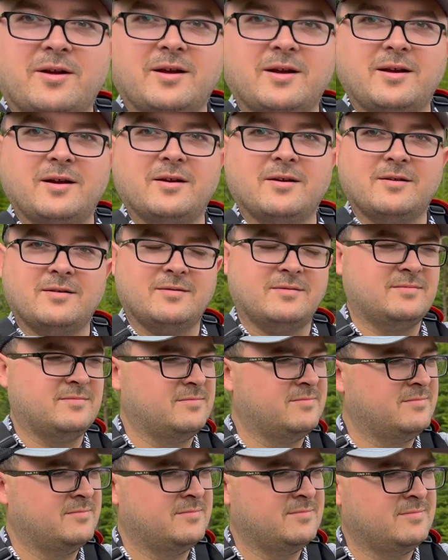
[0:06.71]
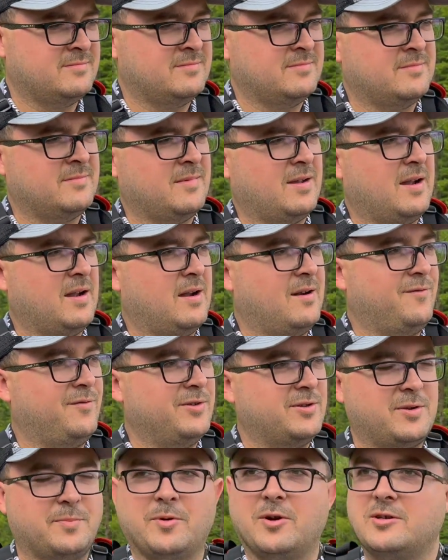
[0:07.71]
here. Hopefully
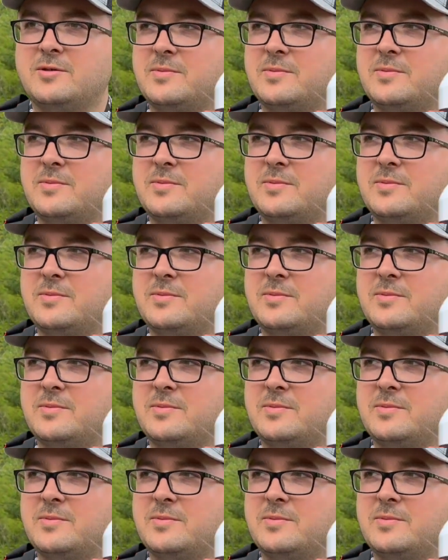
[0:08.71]
she brings